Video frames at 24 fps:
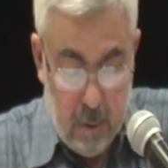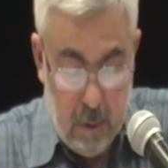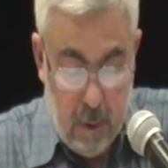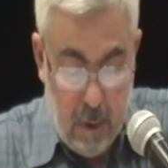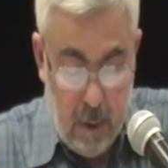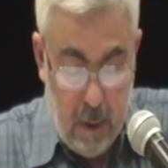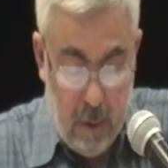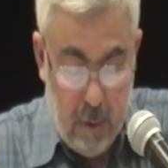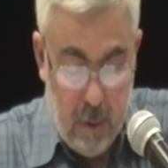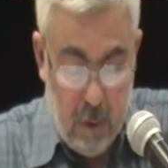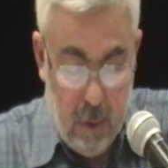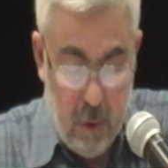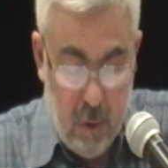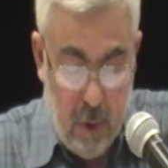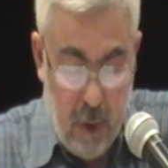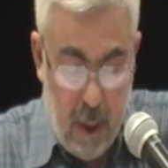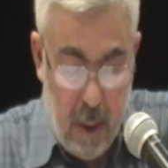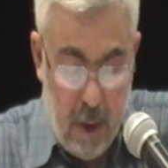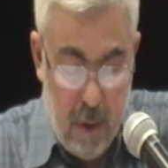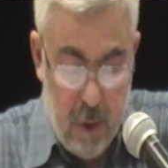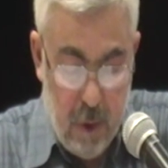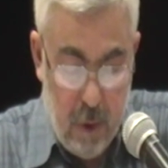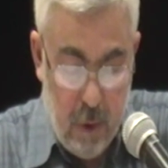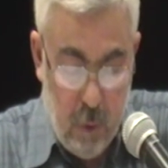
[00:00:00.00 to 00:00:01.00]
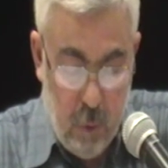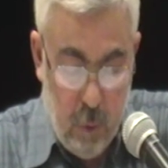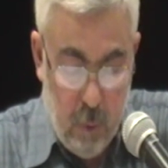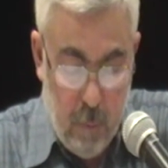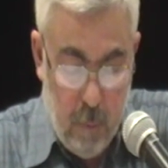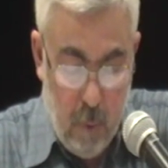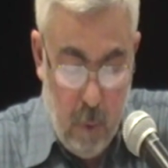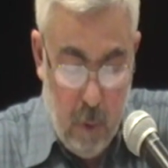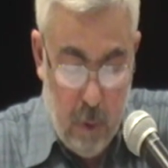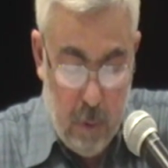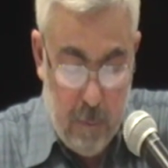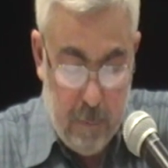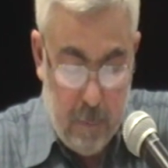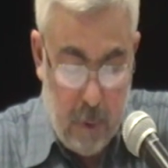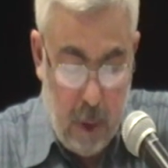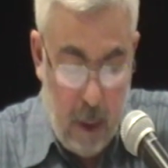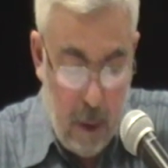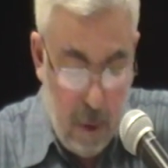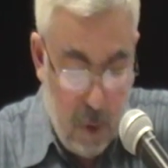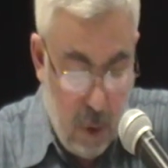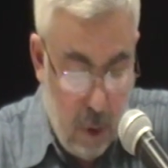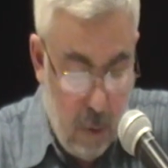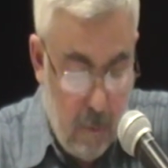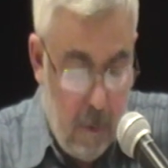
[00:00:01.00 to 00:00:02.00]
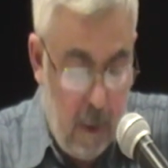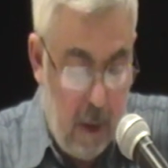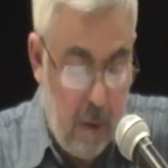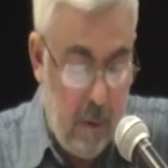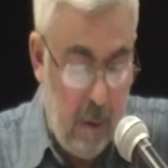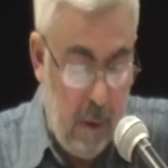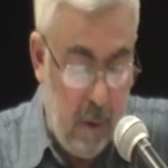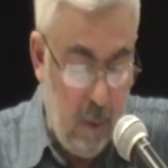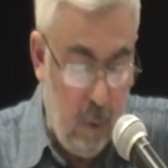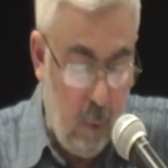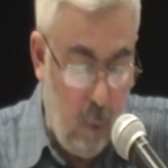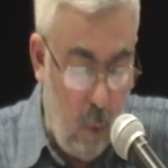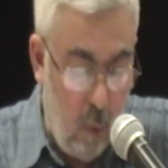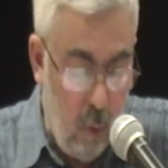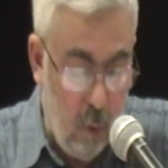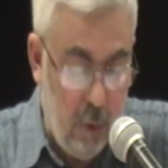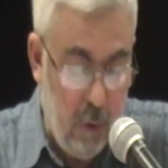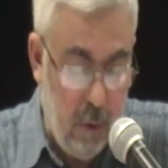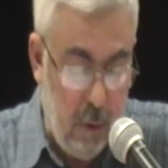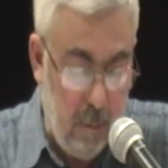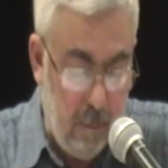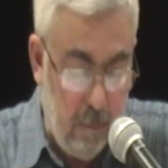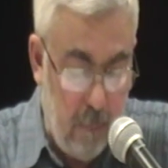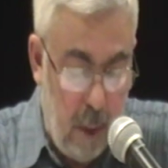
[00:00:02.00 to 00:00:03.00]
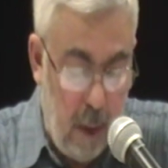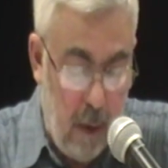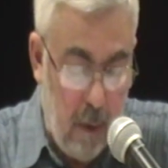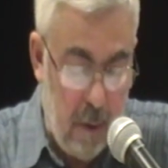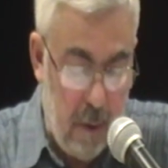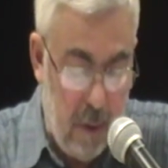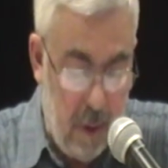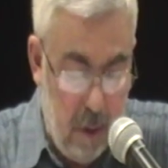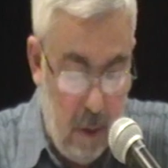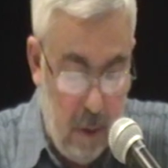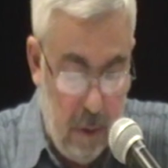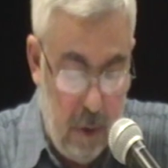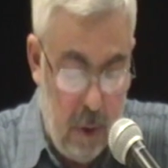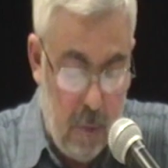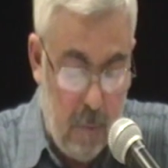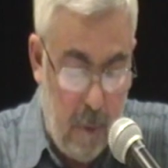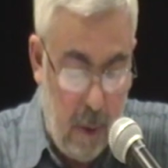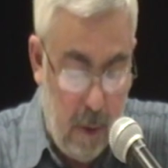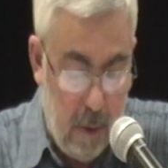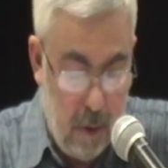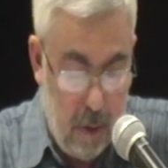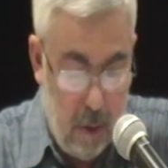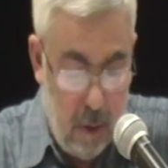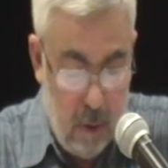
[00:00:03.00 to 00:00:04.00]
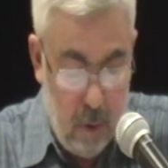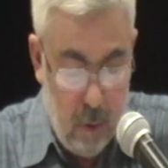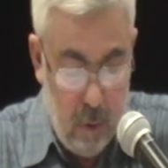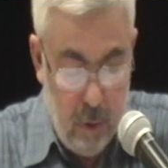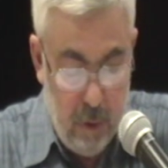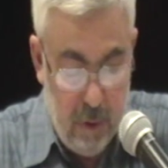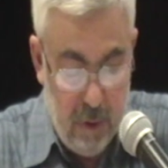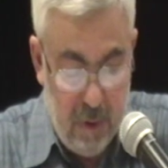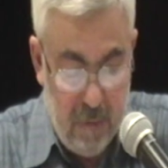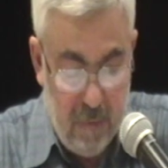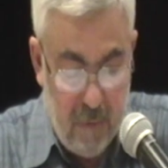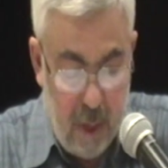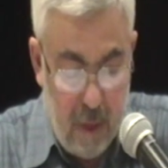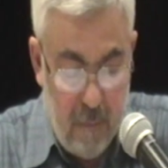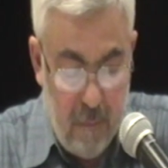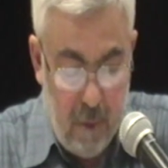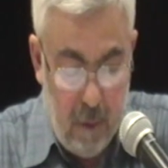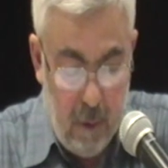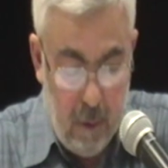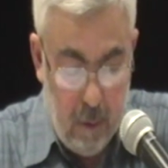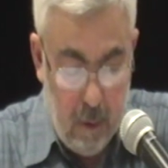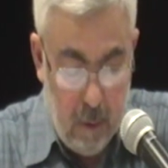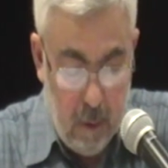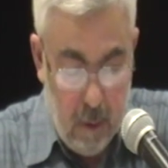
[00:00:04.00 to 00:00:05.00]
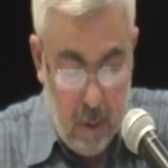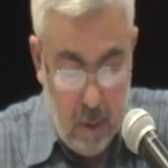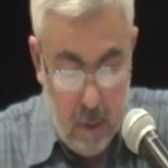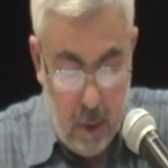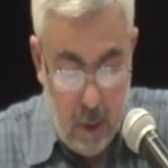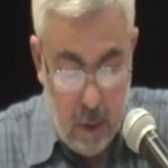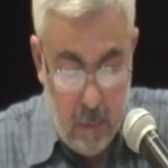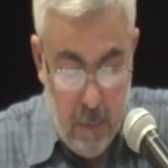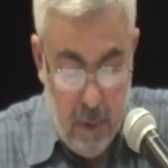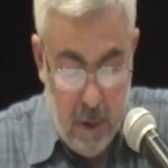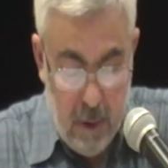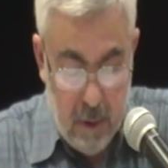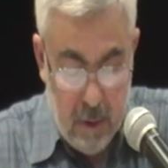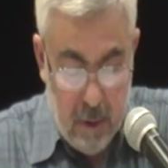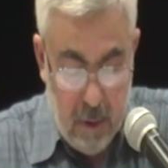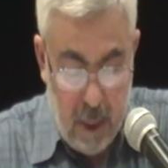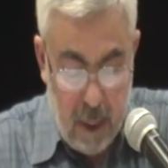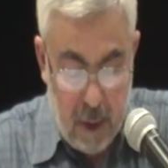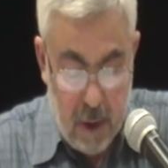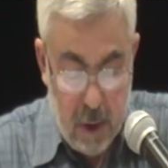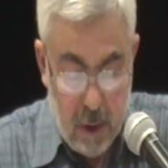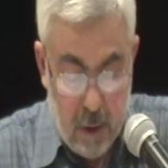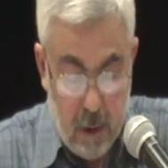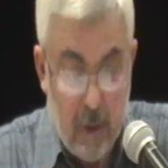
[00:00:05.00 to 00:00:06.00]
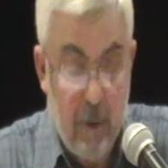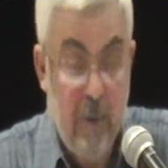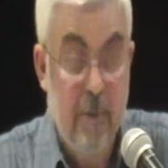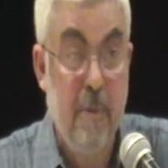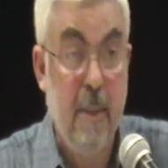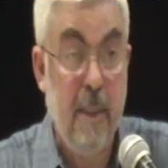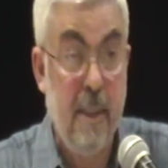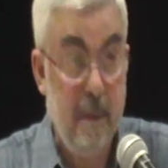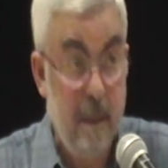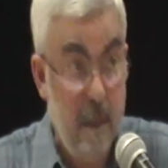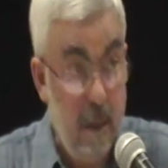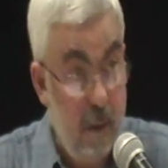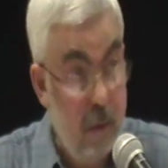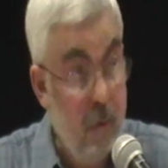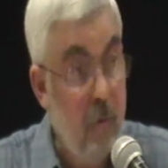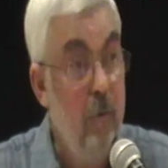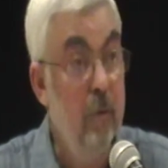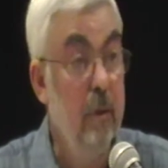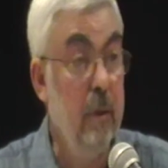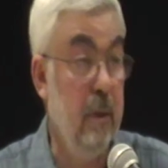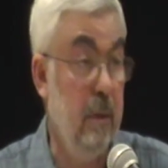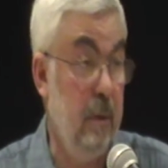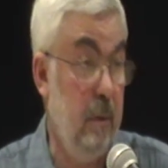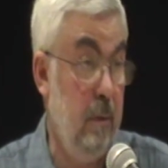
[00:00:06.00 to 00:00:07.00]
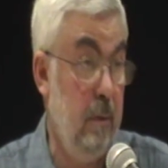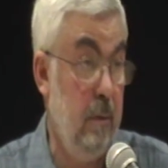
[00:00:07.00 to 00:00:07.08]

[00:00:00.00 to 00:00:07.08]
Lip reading: and engage into both proximate and long-term policy responses to the reviving Armenian nationalism as they saw it.